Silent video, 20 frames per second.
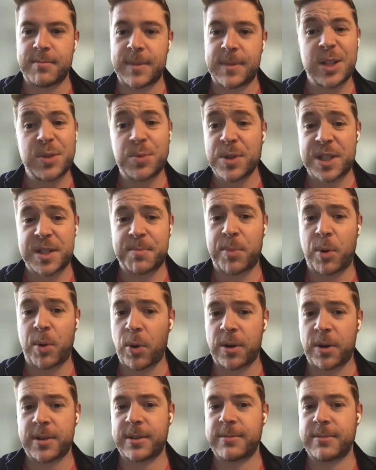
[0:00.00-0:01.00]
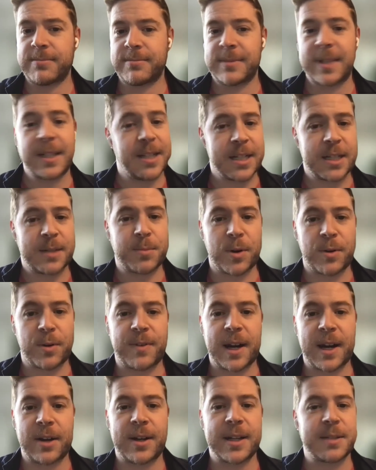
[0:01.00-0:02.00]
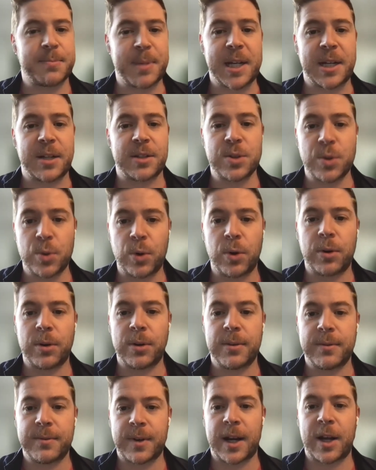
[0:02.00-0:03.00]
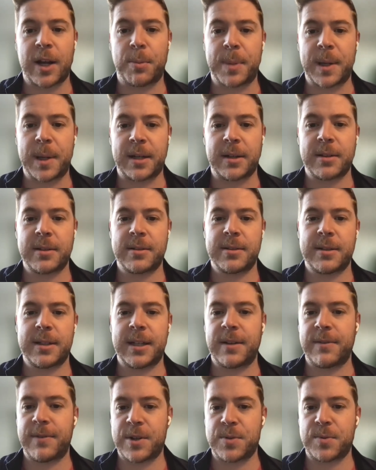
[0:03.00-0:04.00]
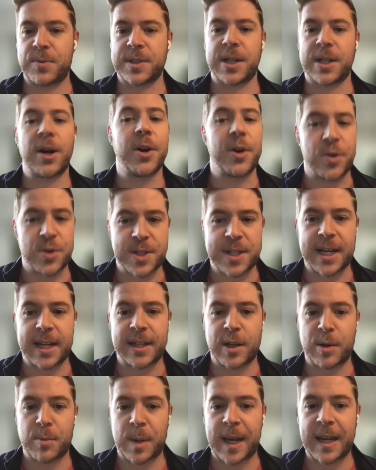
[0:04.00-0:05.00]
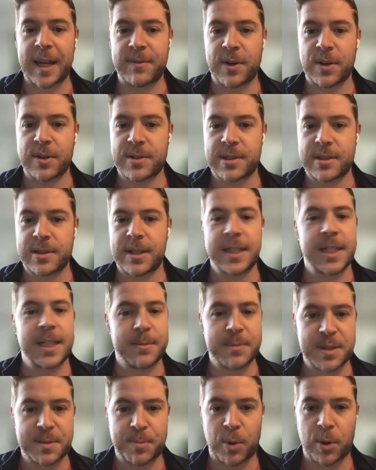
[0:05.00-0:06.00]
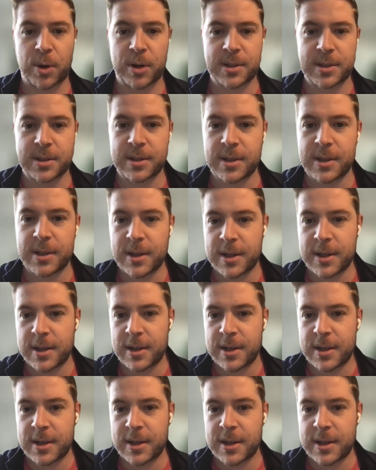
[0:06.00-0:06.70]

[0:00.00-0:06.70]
This would support the DISC profile as being a tool for helping individuals understand their behaviors in team sport.